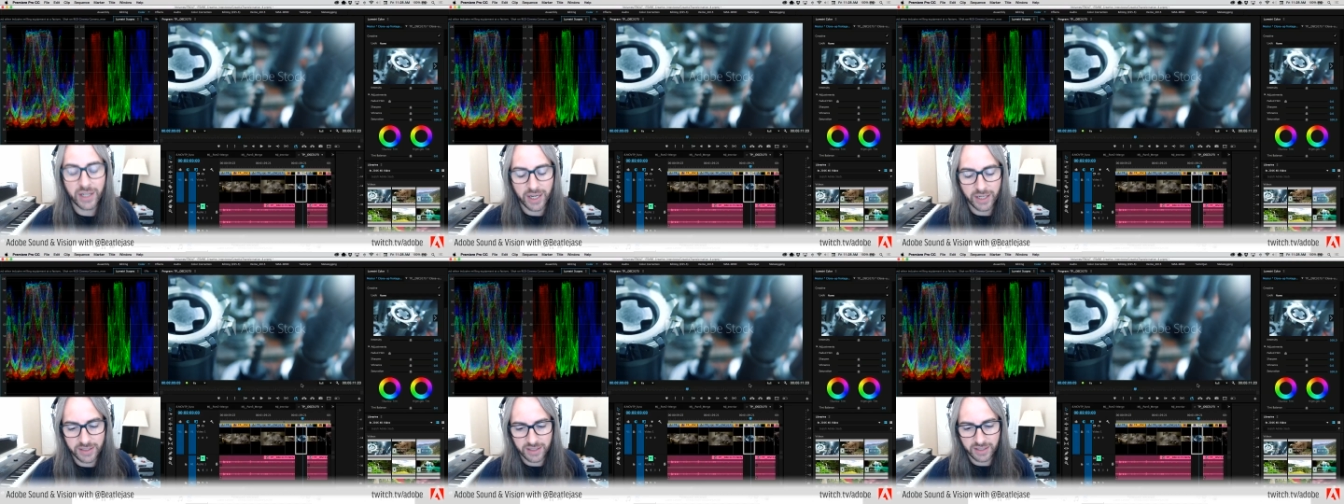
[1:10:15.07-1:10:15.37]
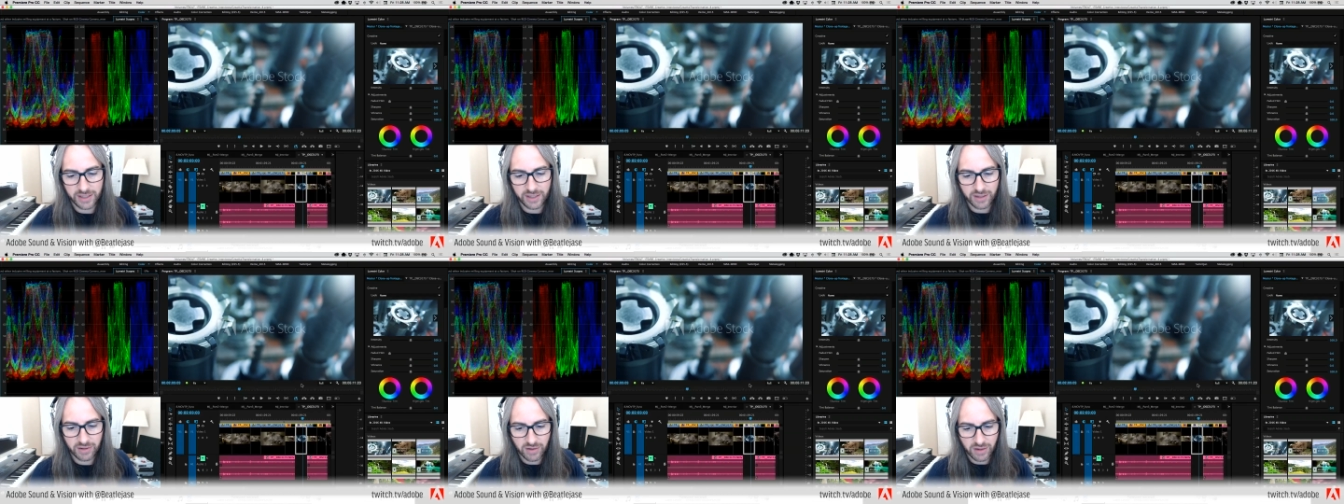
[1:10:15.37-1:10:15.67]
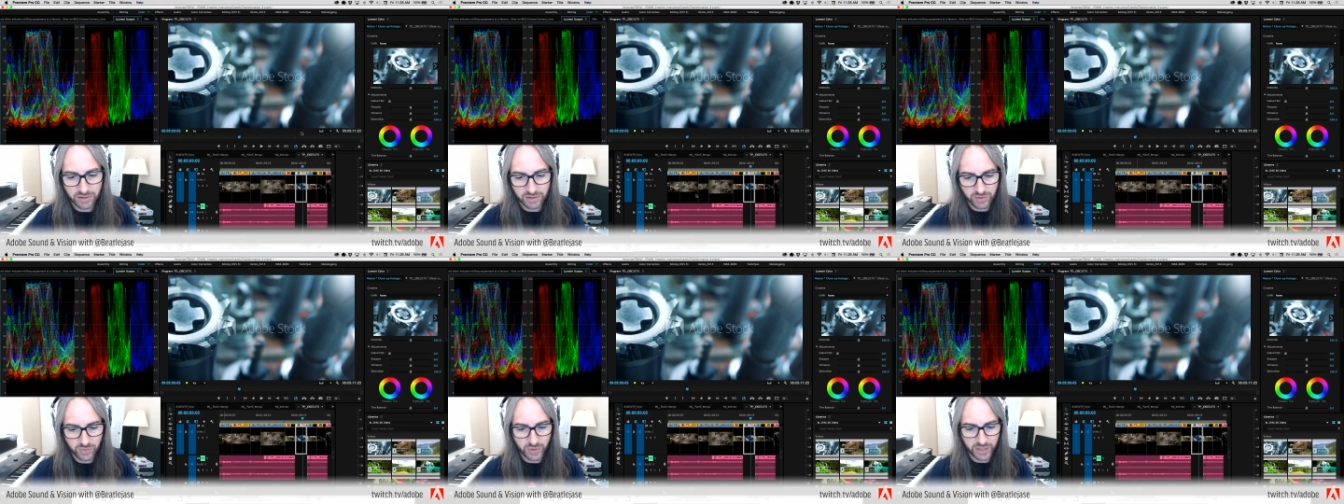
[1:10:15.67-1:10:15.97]
that I did
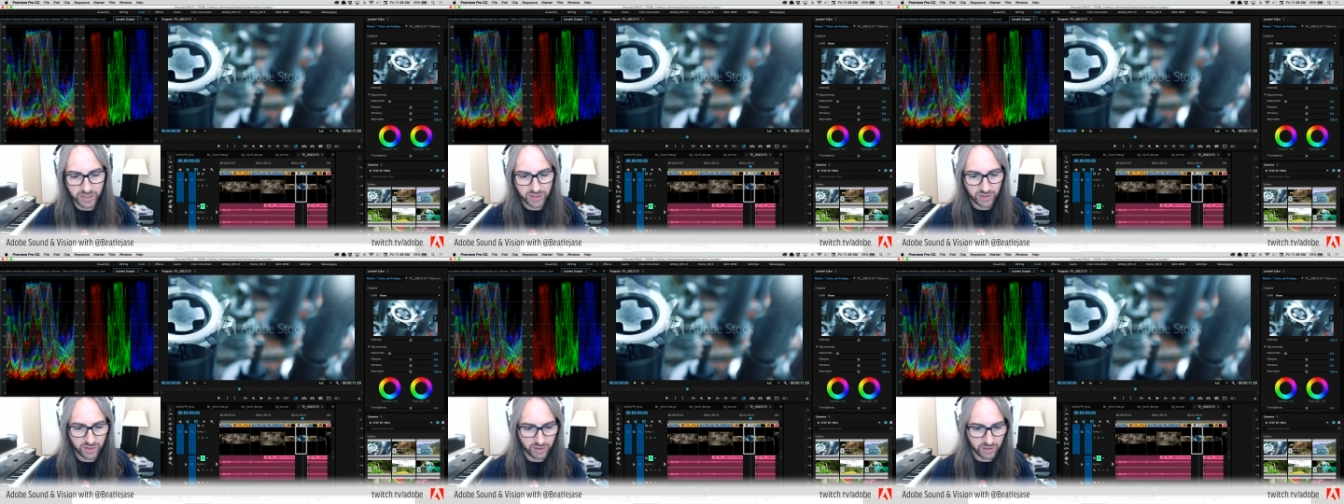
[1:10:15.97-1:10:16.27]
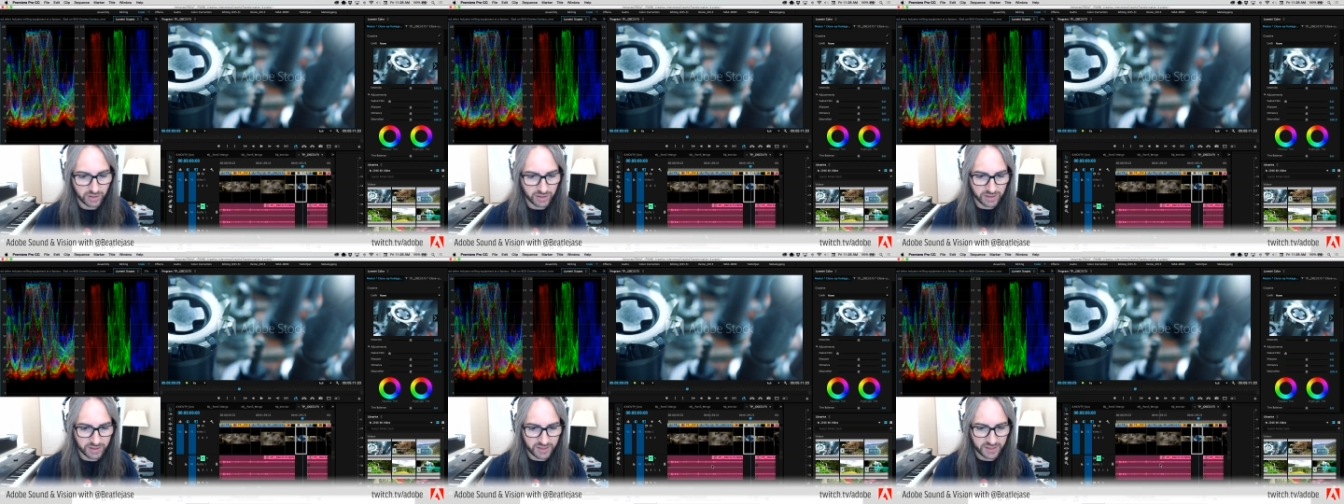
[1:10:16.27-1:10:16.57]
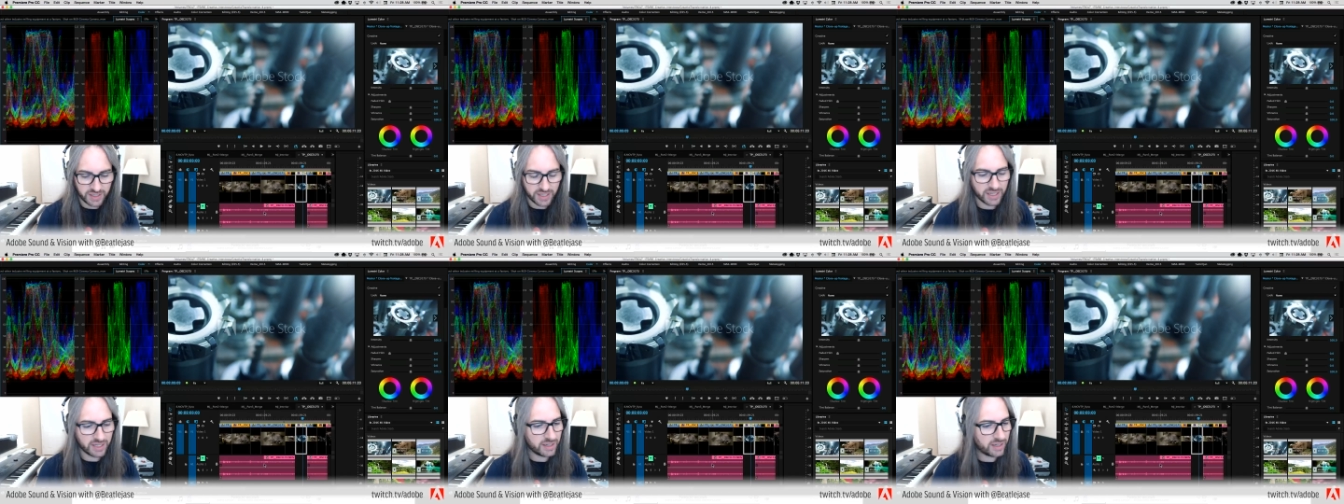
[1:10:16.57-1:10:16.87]
here on Twitch, you can
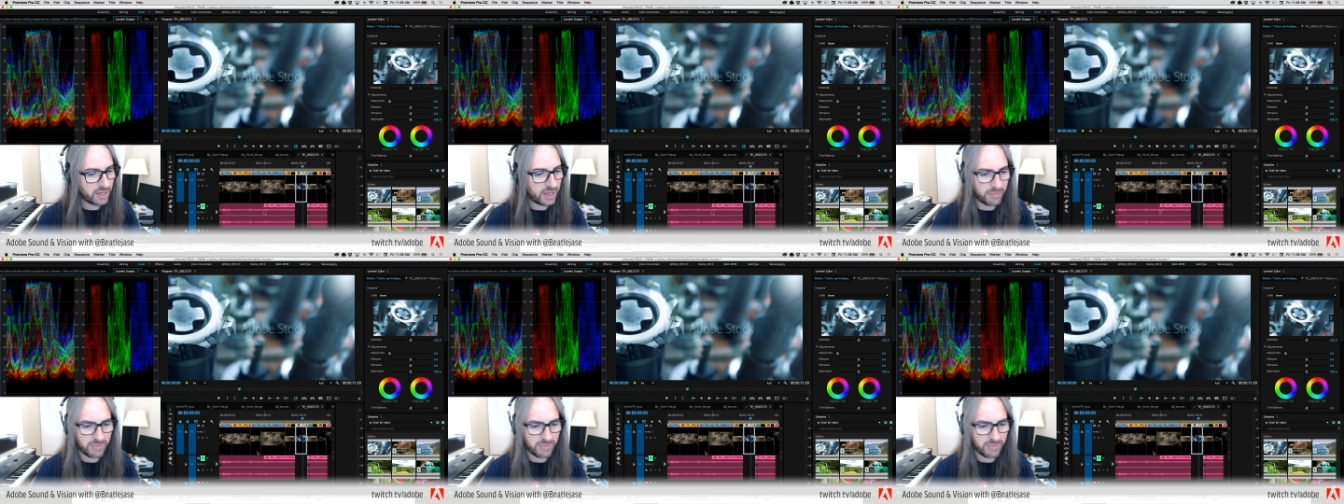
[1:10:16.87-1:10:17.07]
see it.